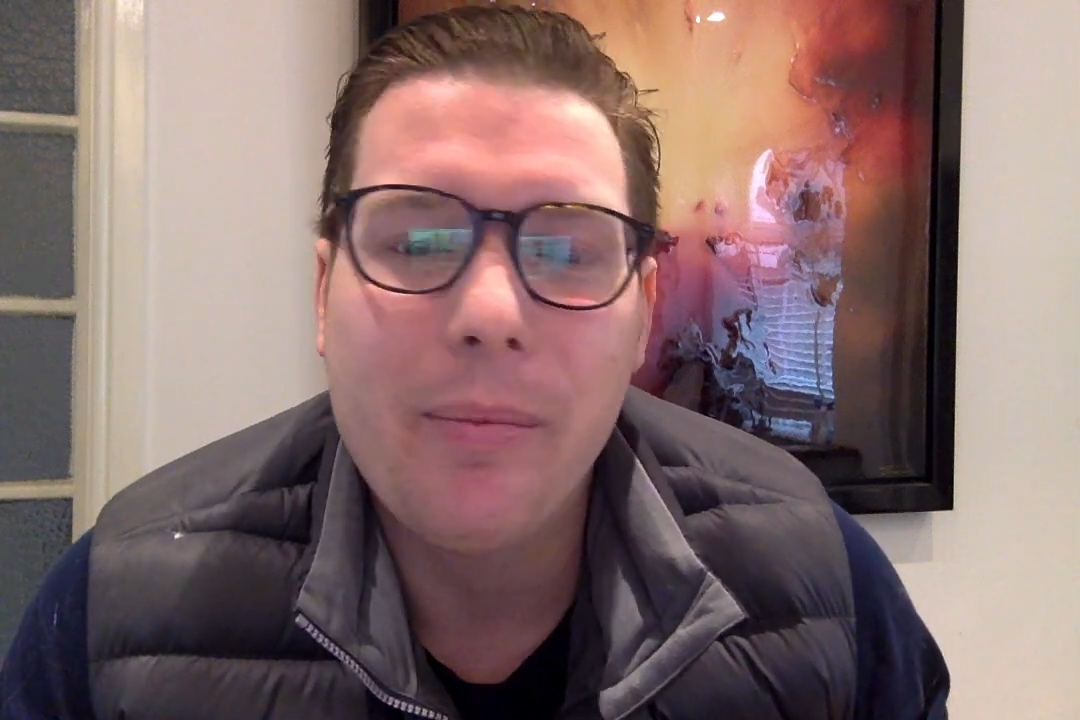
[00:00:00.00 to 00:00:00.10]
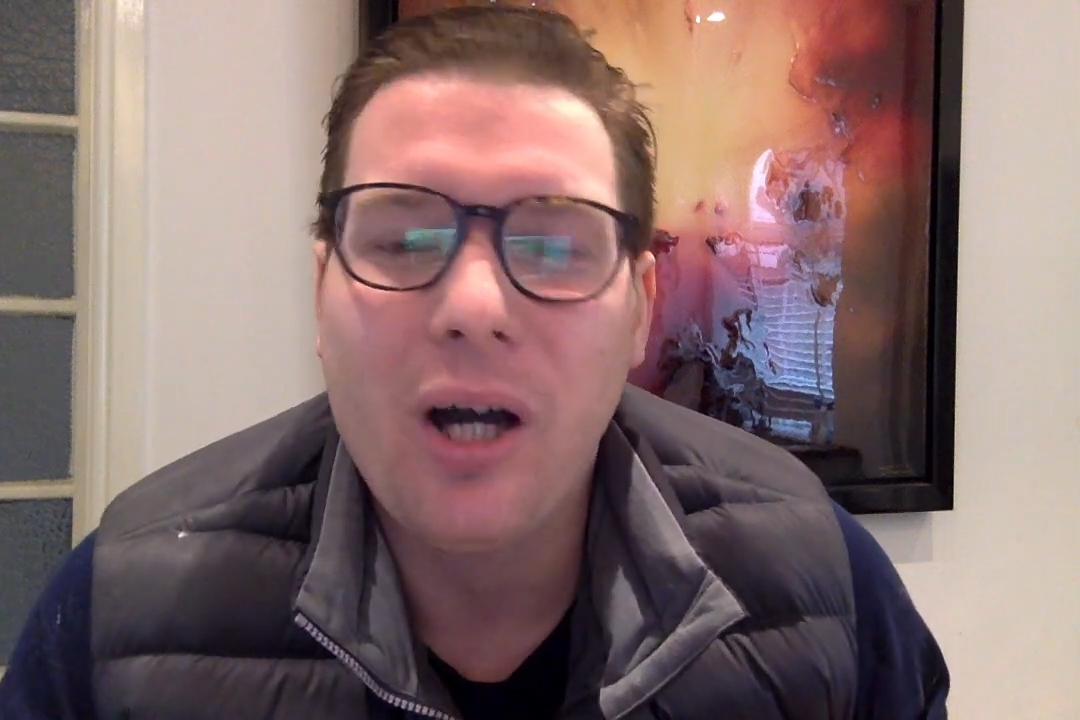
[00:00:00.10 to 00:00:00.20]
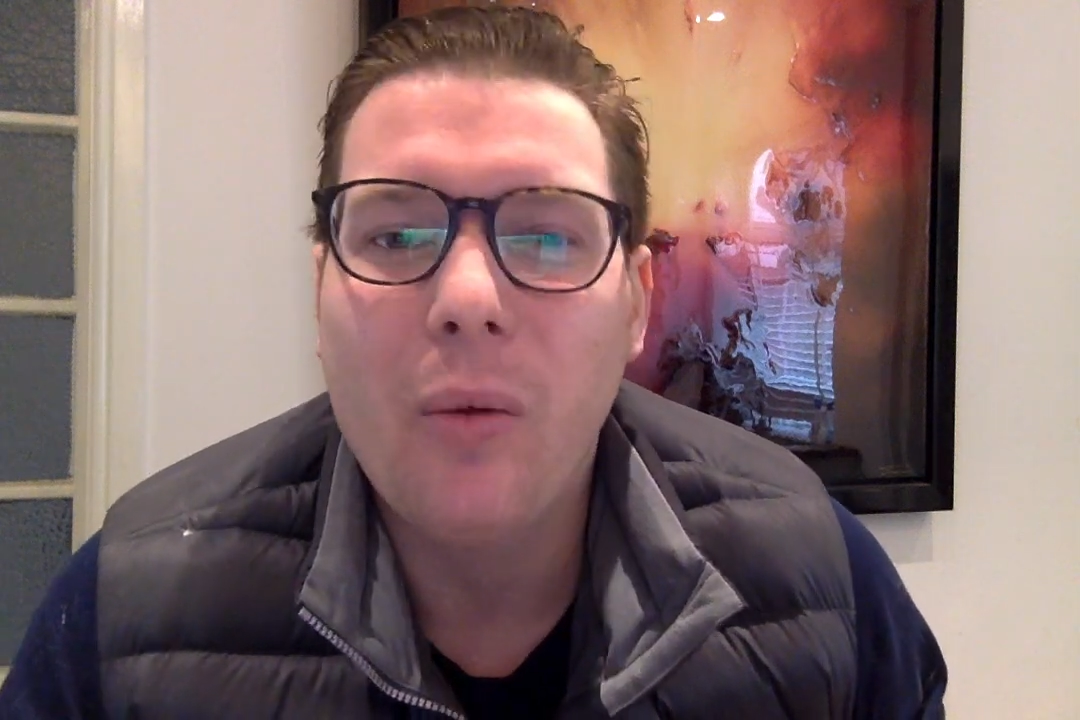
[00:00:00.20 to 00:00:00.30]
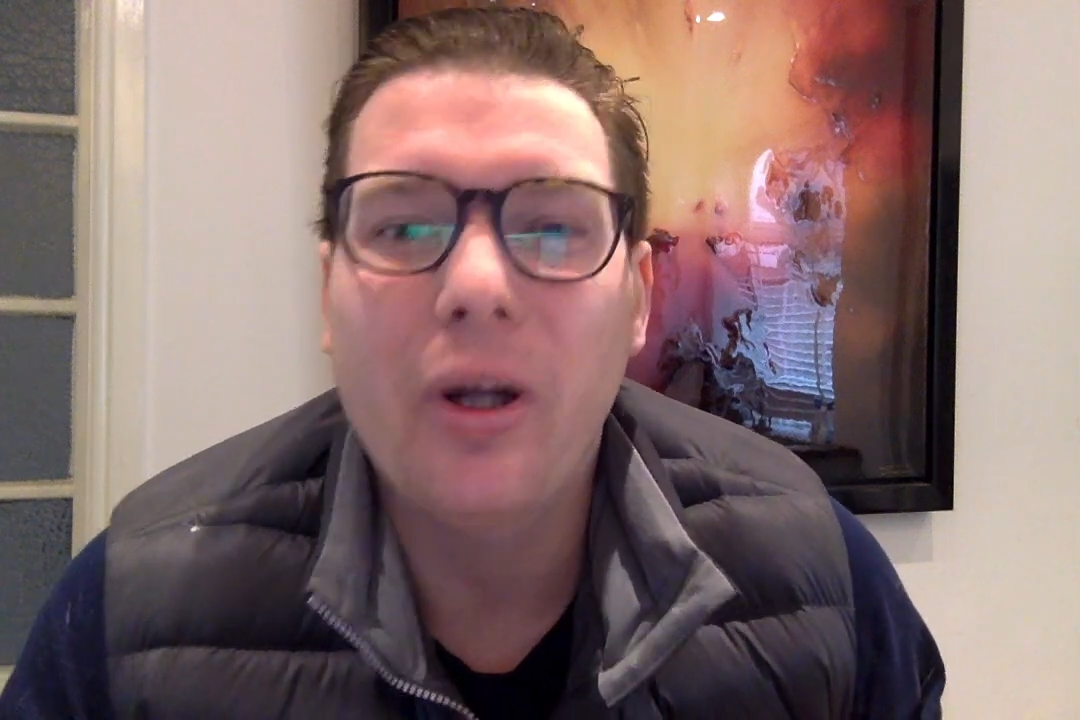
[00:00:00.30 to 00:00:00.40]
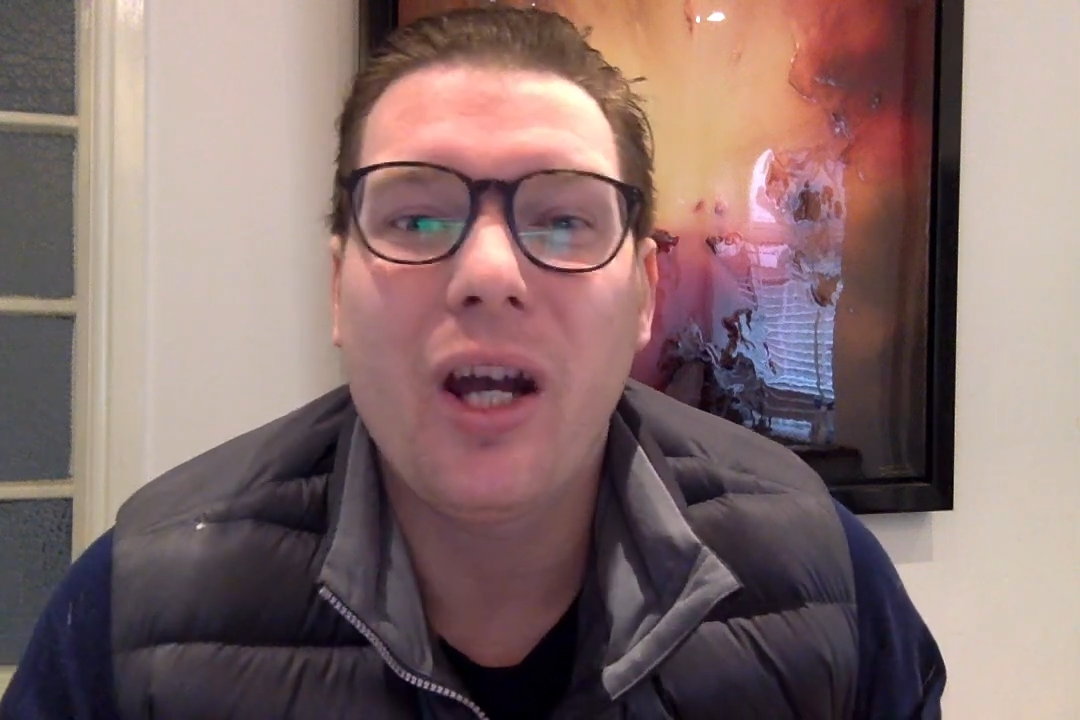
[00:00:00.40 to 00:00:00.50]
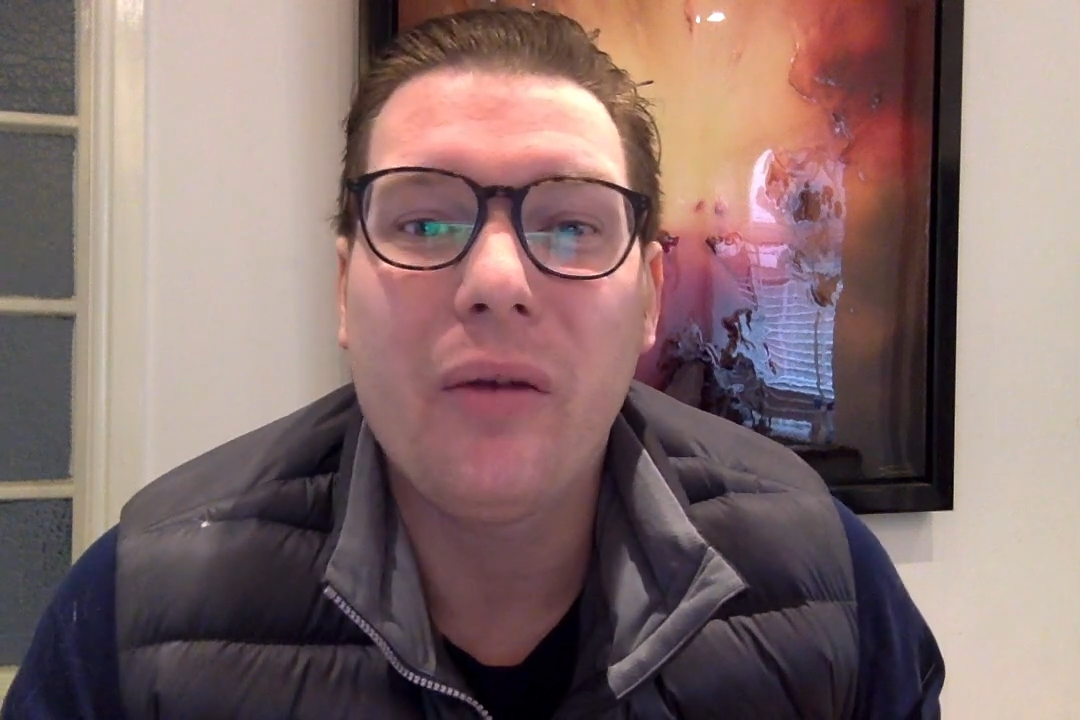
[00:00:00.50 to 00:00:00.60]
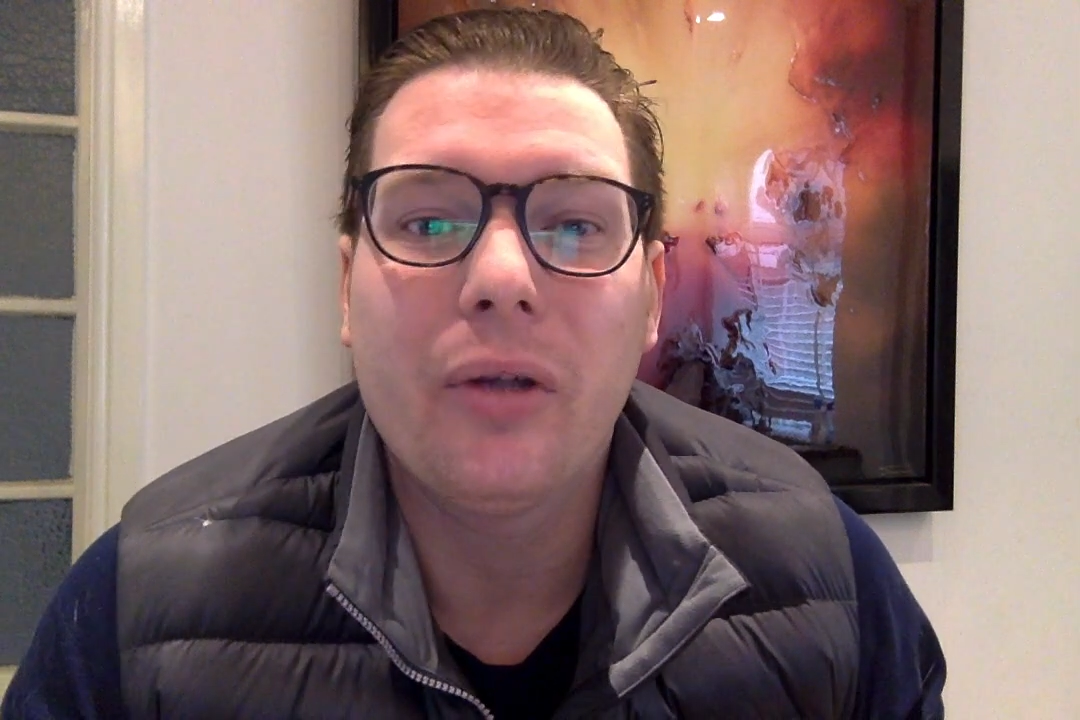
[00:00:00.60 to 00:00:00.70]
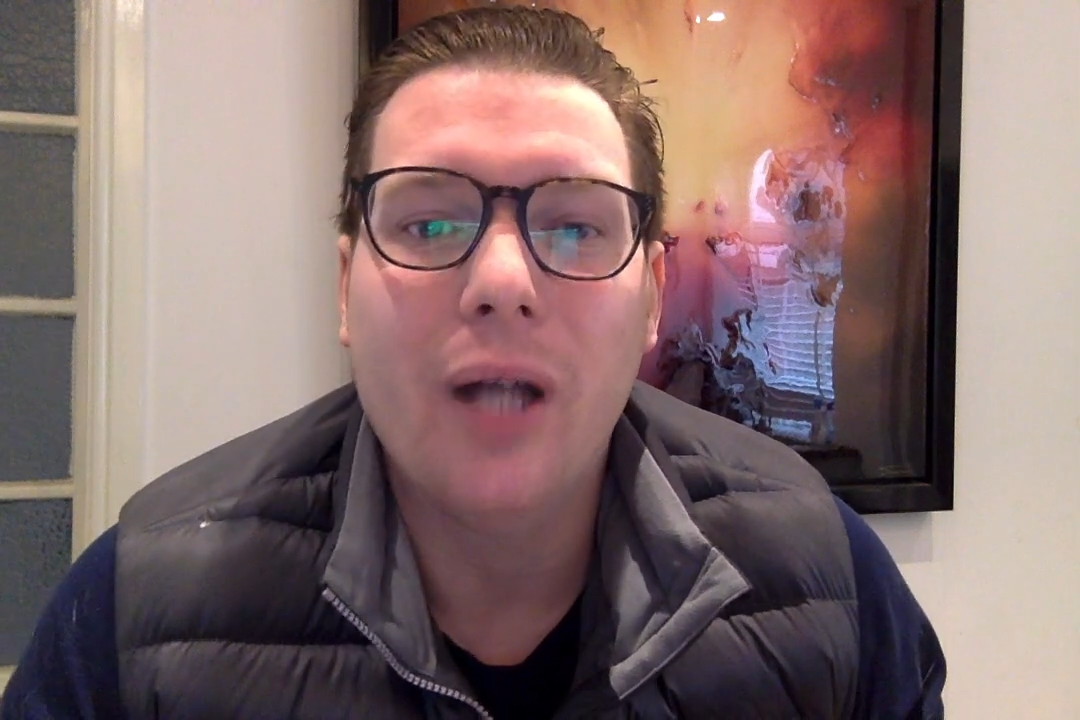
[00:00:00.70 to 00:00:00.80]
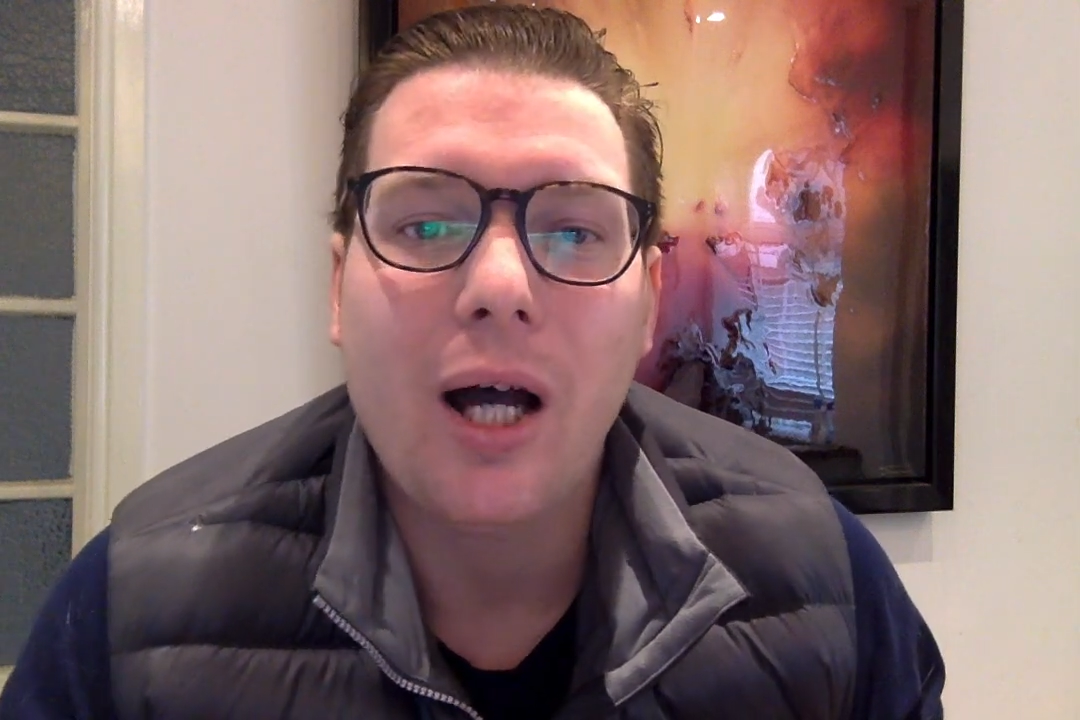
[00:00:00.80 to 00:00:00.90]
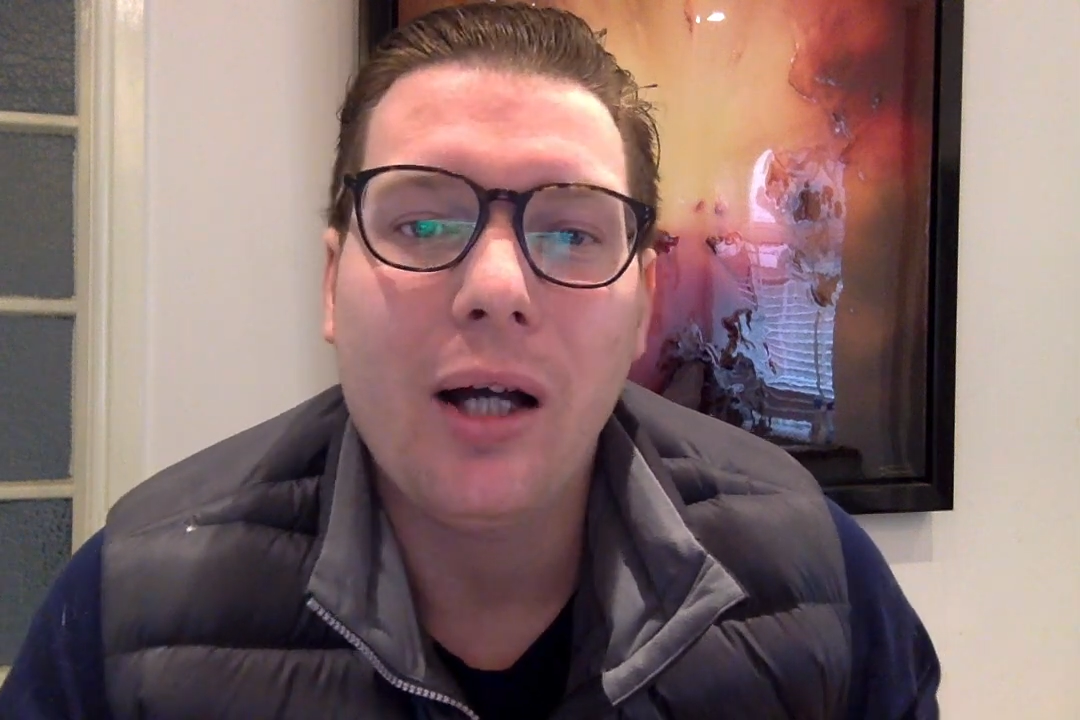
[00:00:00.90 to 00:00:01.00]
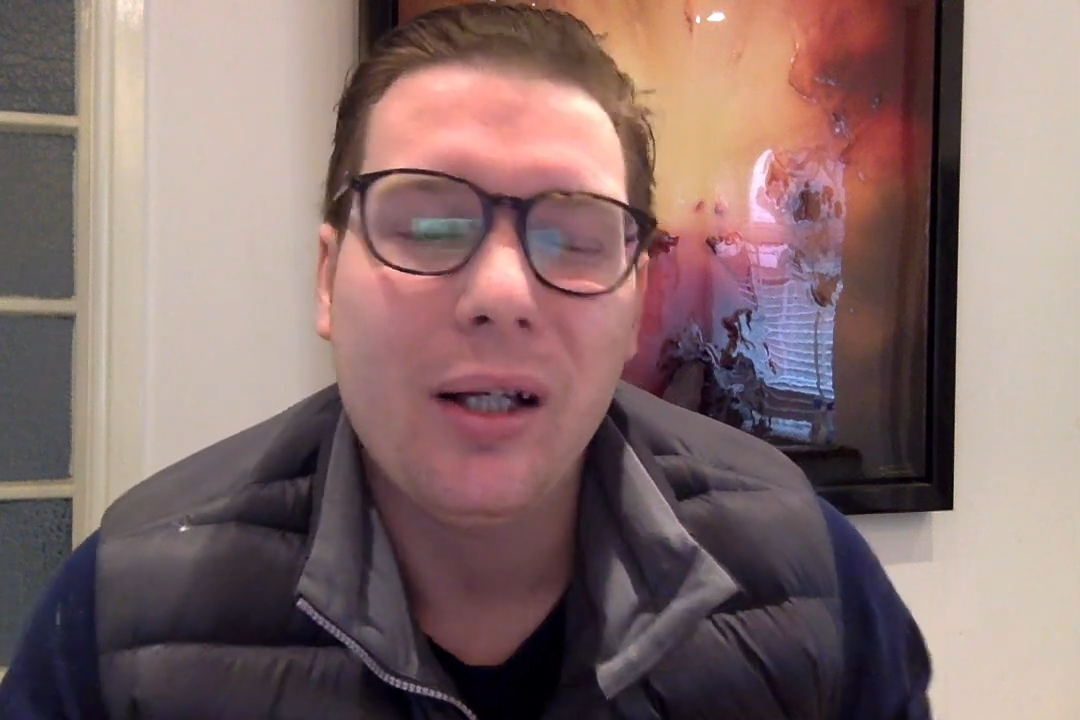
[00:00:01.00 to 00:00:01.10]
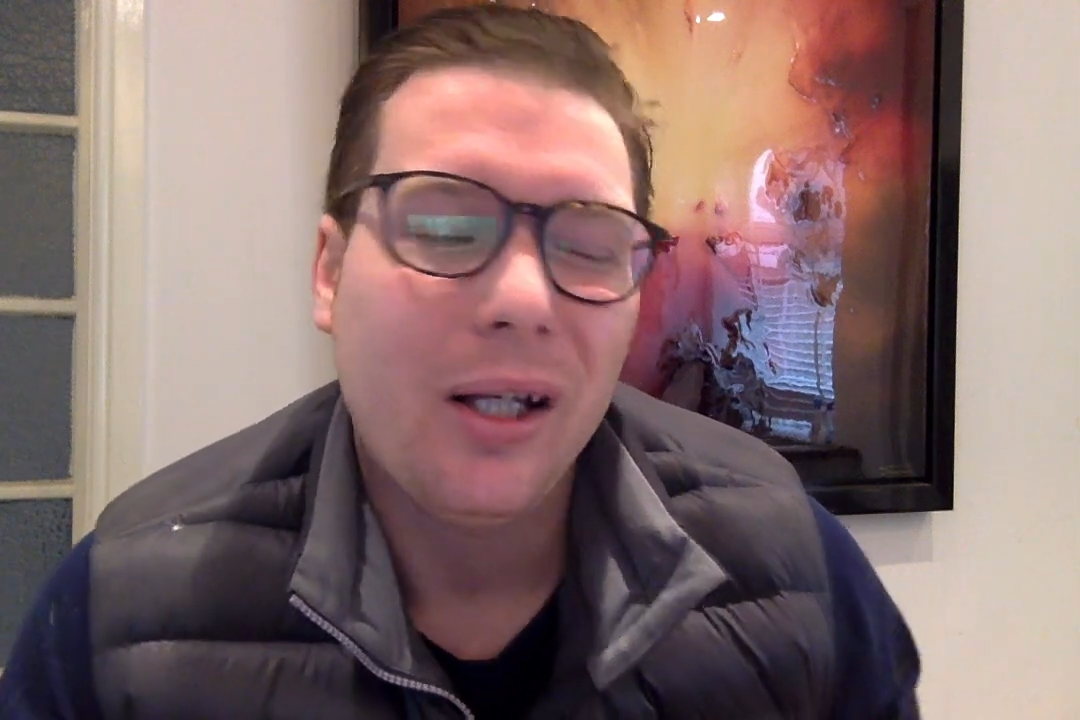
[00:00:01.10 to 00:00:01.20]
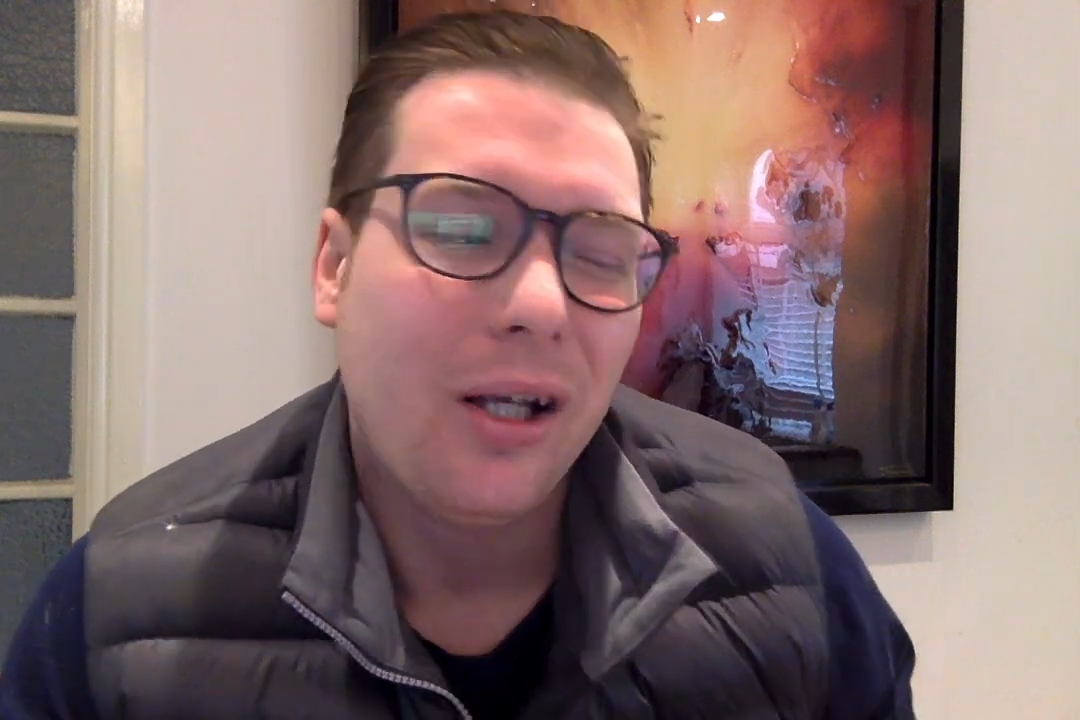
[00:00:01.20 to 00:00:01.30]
but I want to own the car.